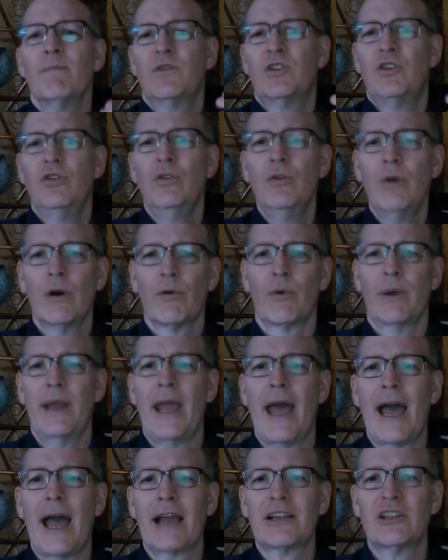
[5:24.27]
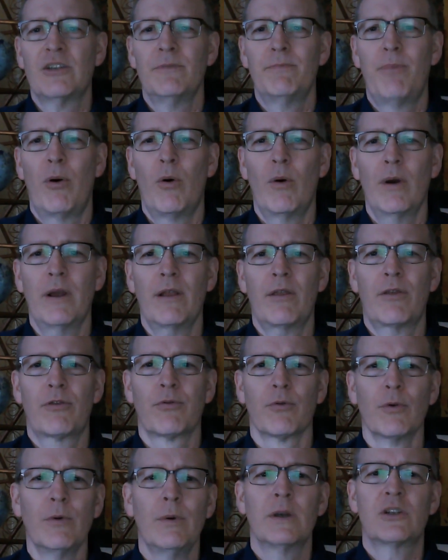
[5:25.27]
to a reaction point
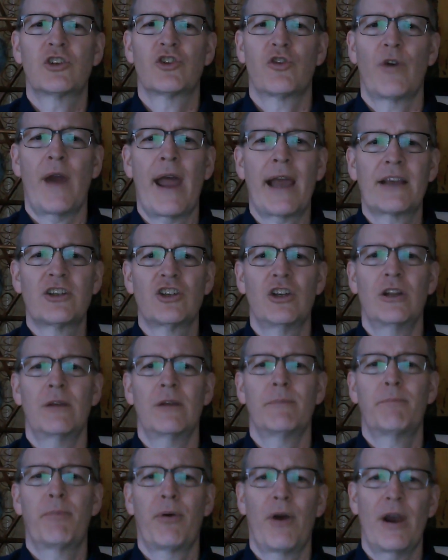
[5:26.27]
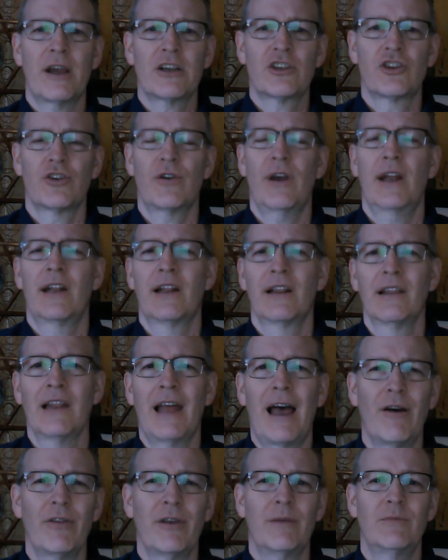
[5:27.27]
through attraction and pressure and
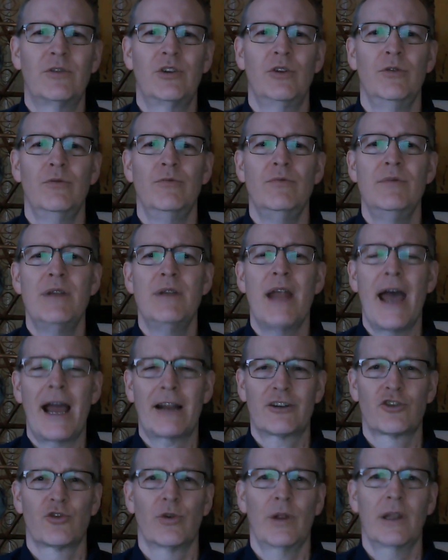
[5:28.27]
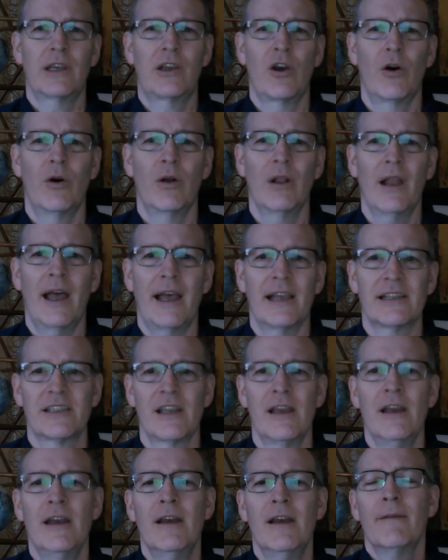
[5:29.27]
allow them to naturally coalesce.